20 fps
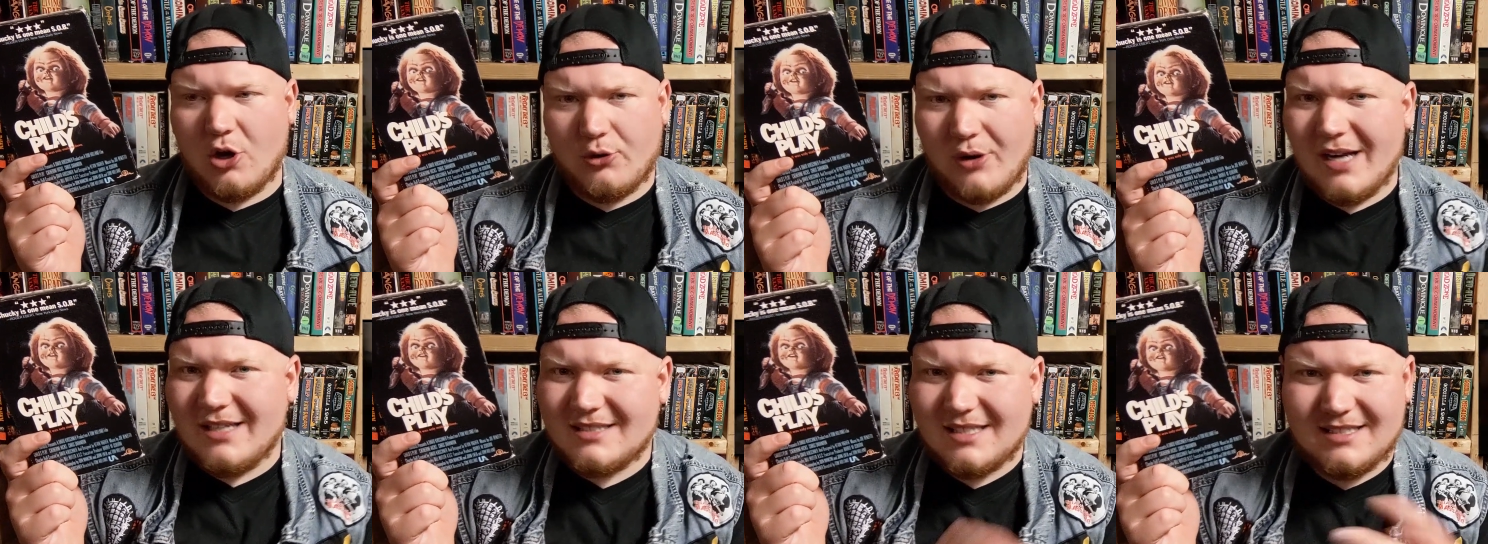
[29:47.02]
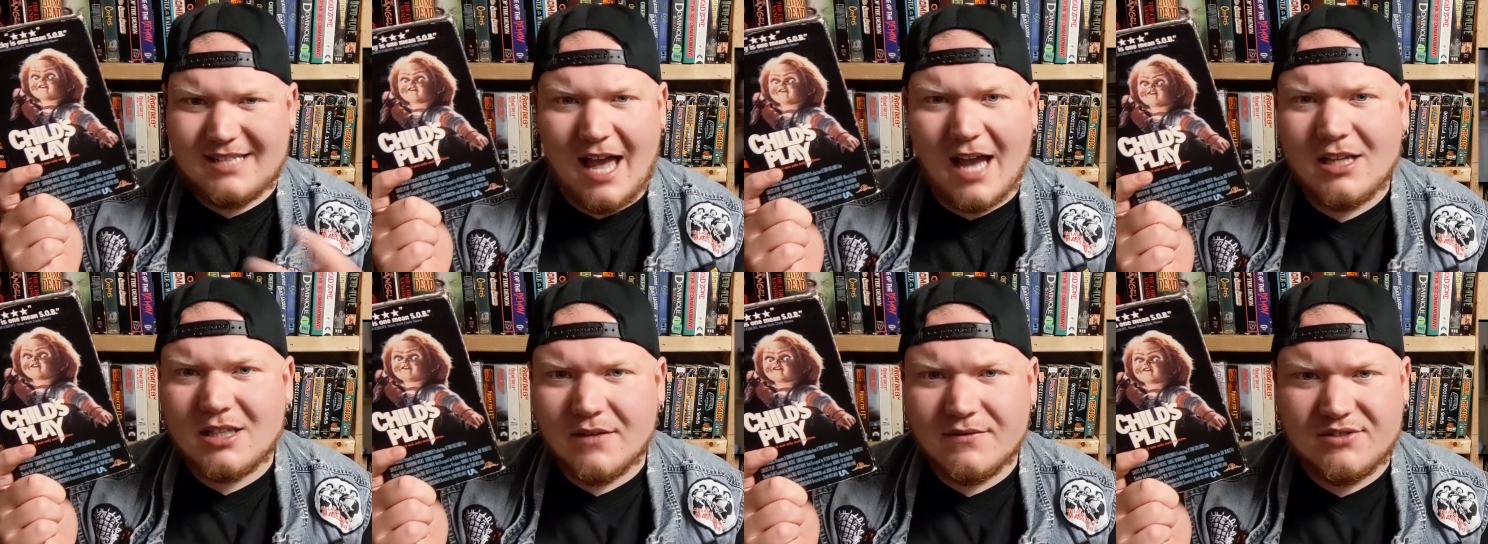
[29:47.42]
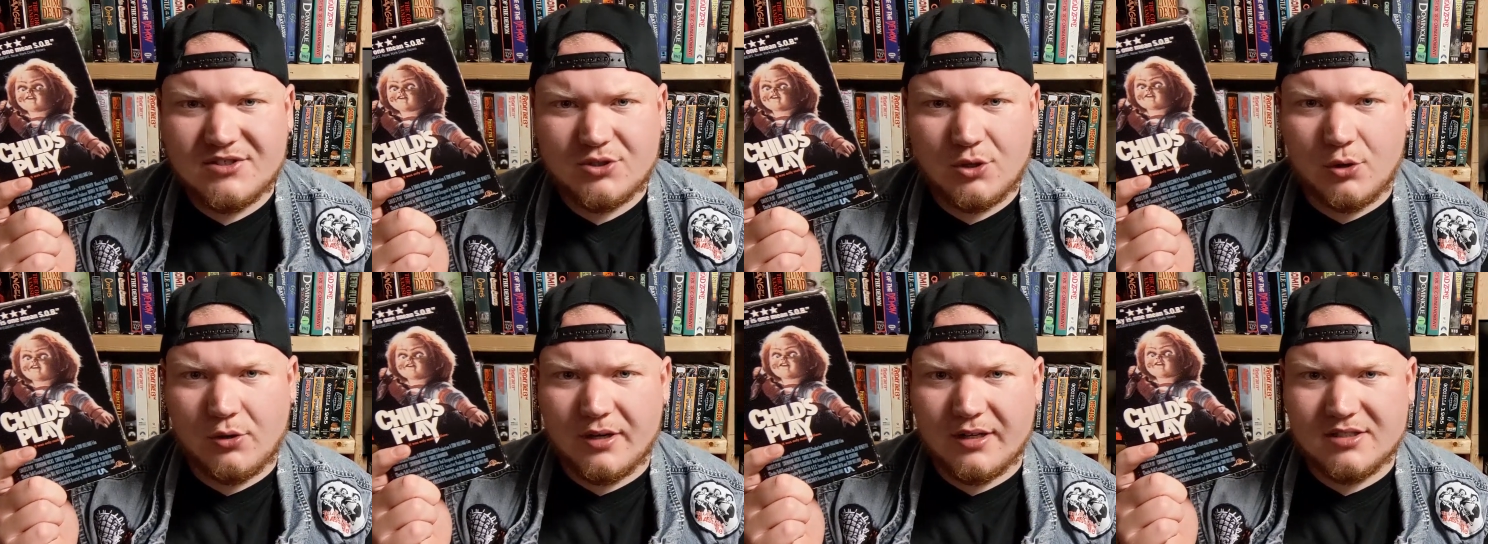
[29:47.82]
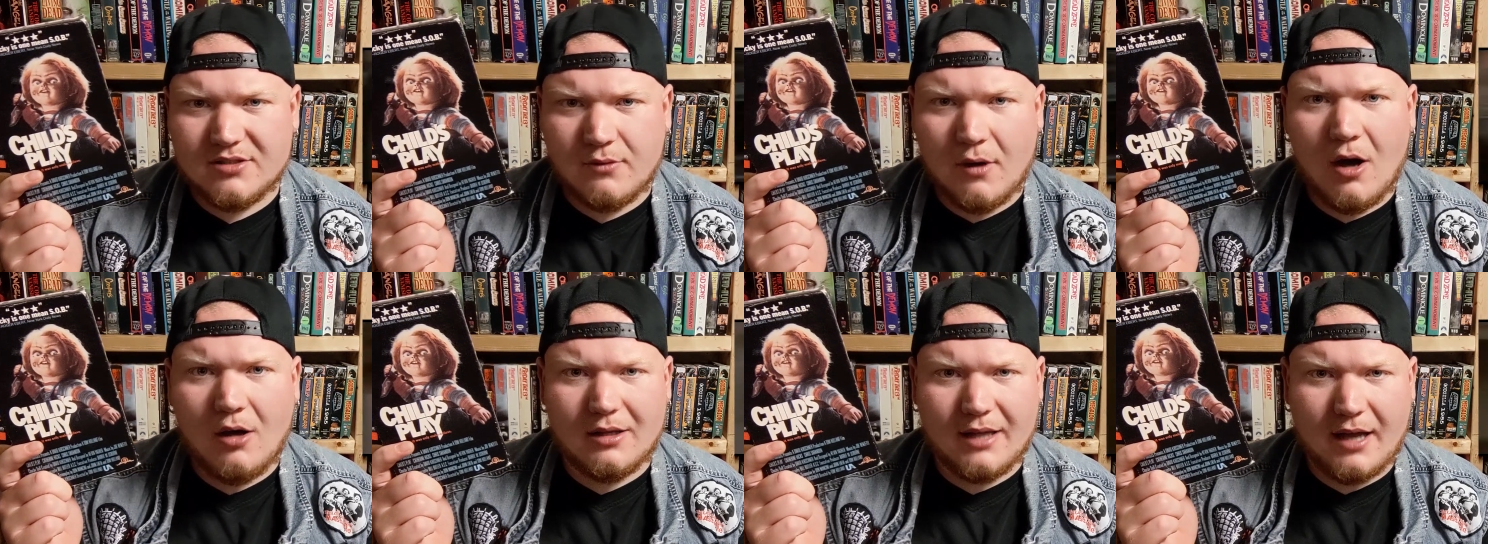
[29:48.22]
Speaker 1: a great detective story
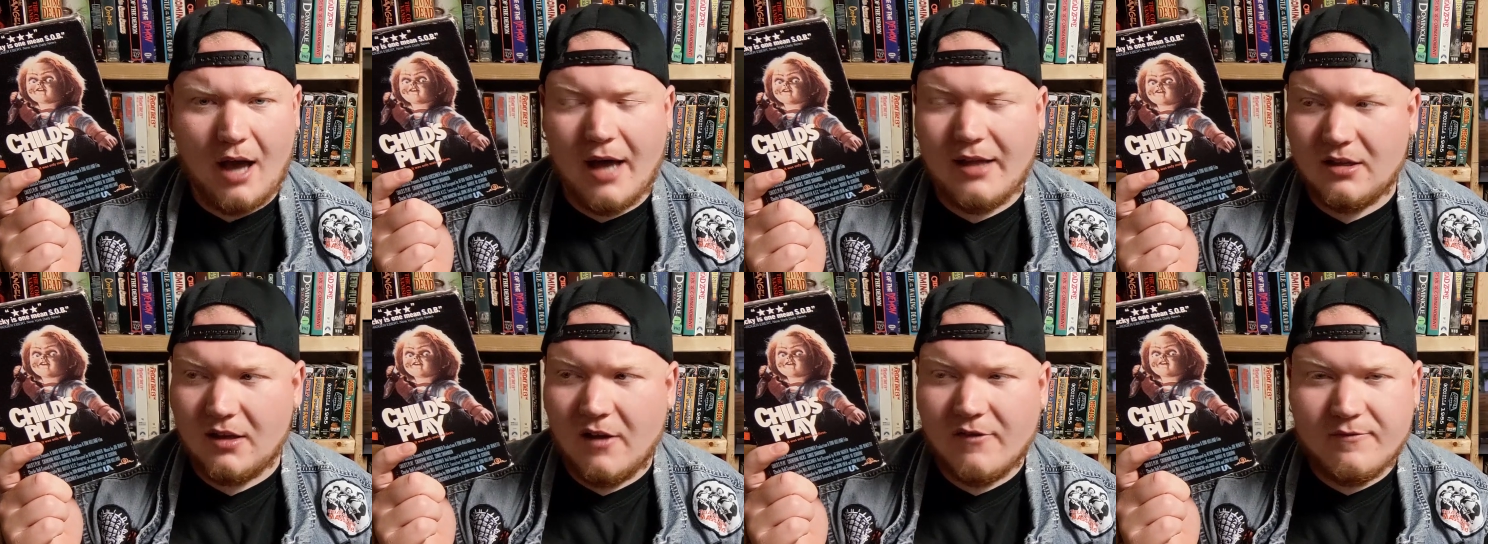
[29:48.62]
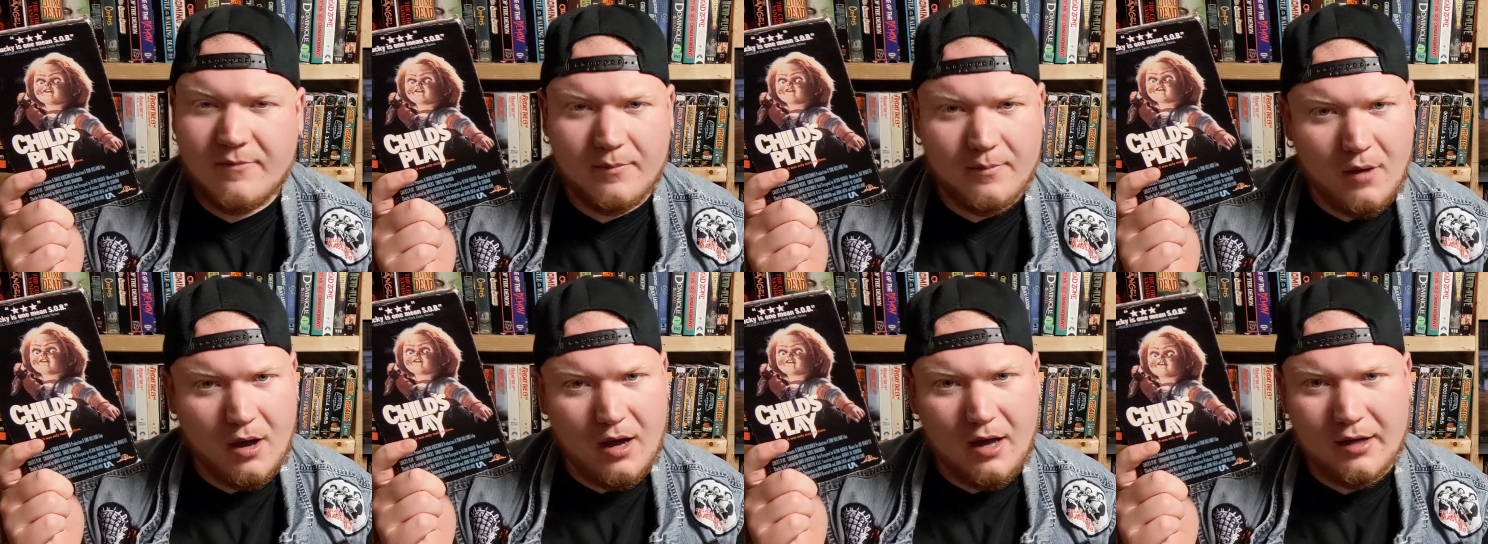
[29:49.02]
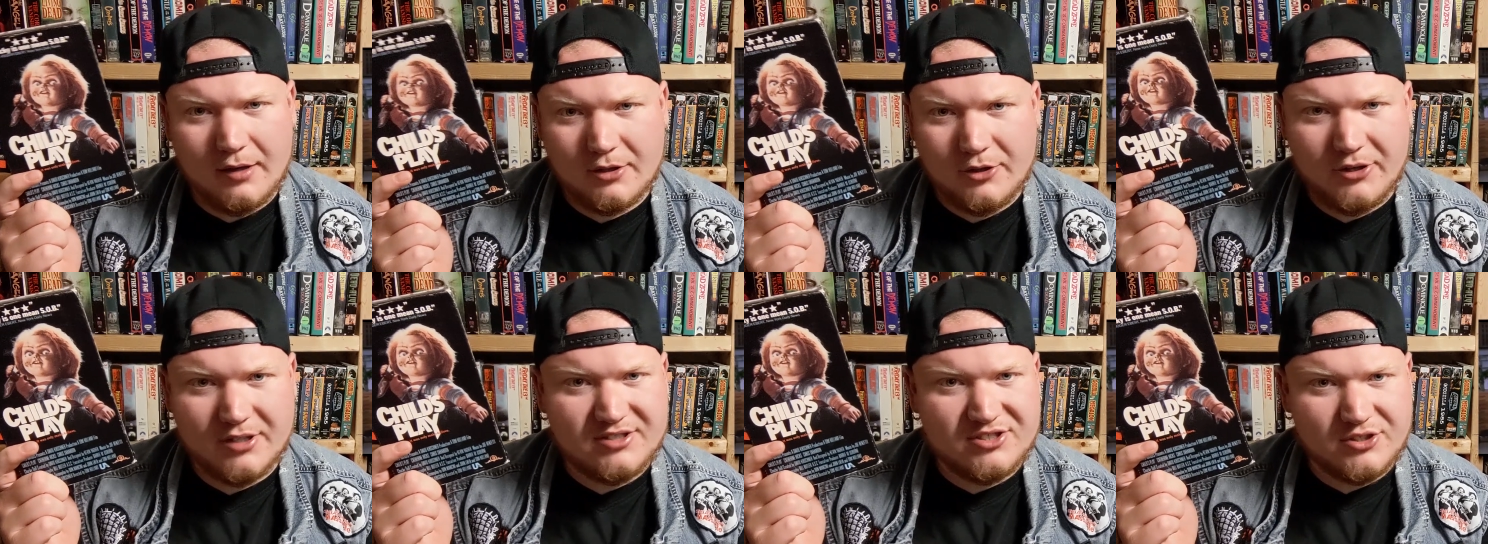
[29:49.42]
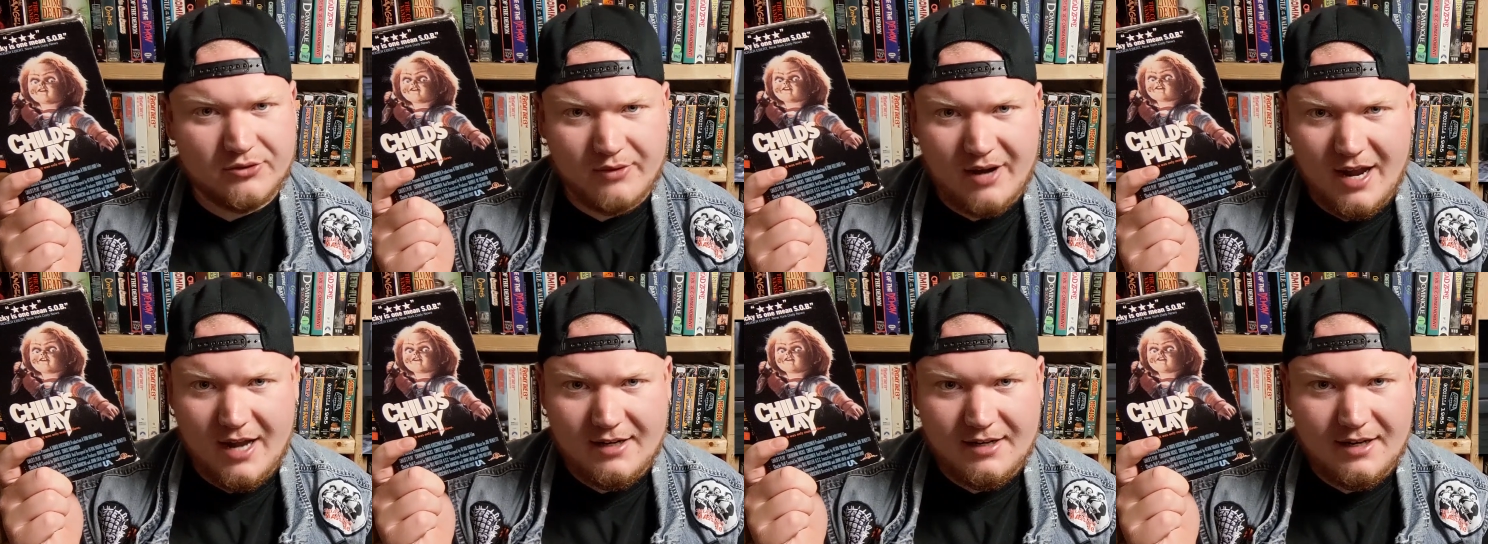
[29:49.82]
as well. Like, I love uh, Chris
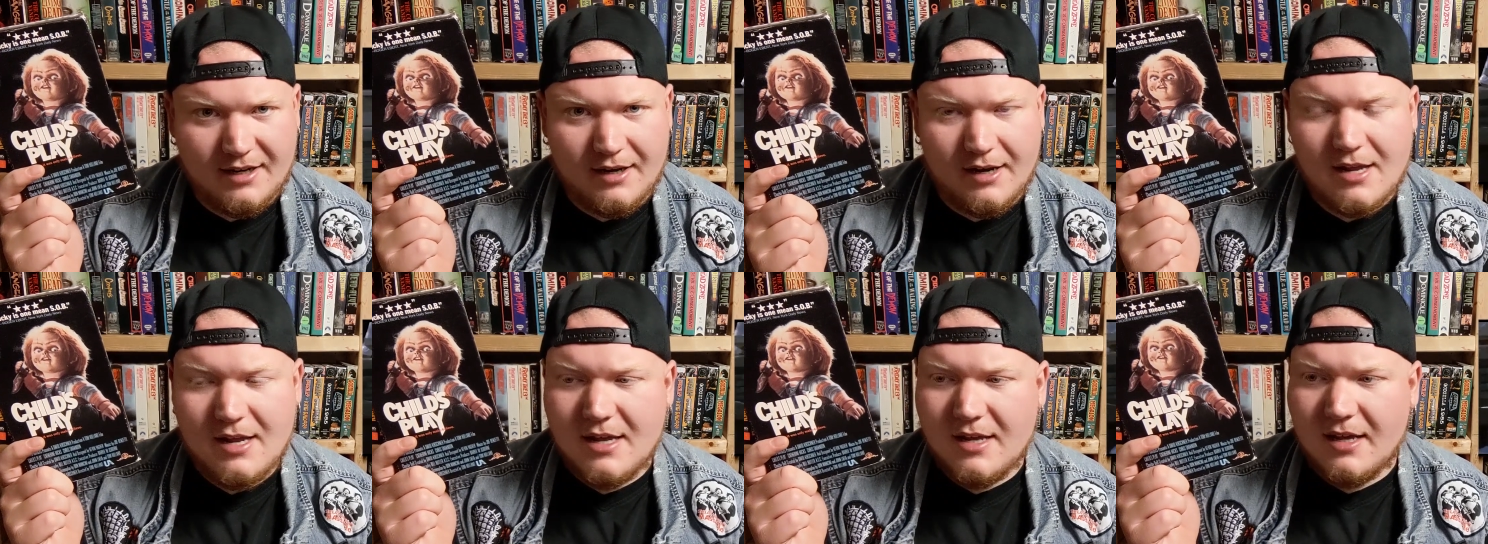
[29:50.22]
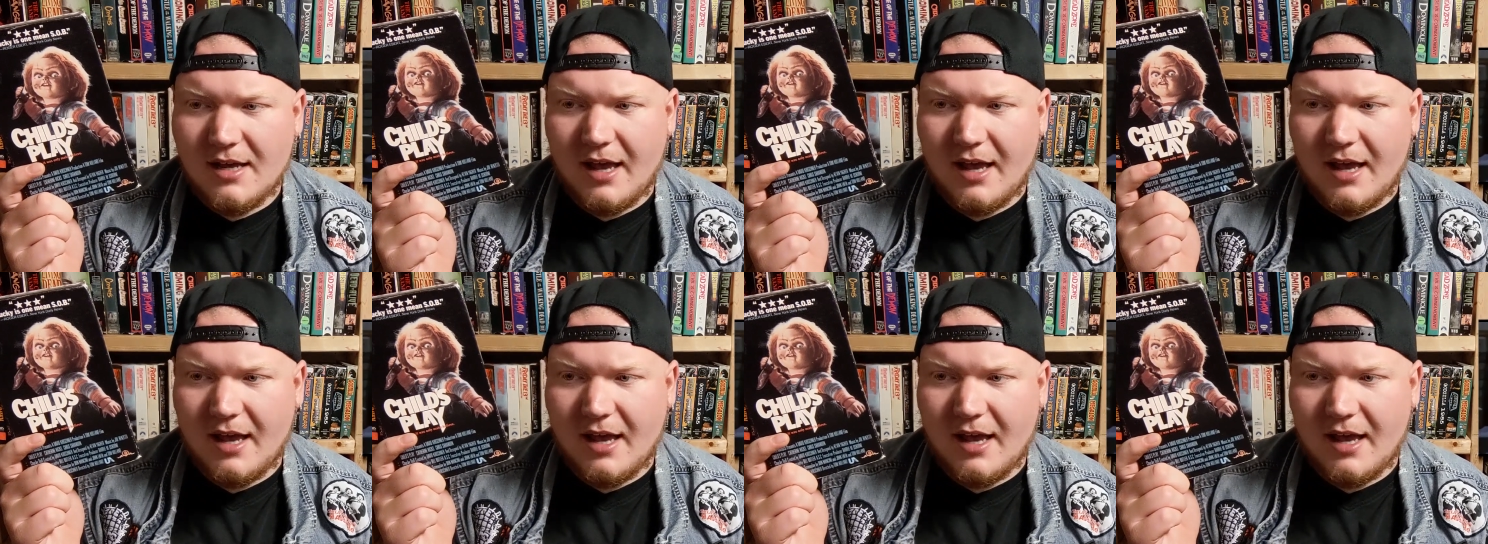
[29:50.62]
Sarandon